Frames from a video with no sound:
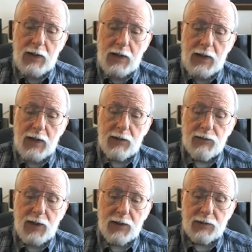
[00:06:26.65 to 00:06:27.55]

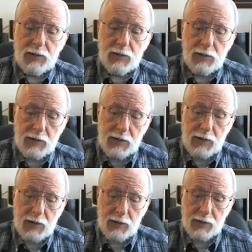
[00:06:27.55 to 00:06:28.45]
And that
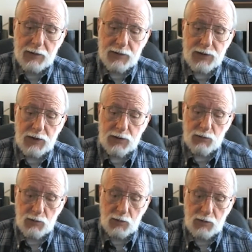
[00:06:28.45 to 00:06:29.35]

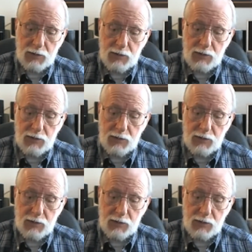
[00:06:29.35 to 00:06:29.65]
sexual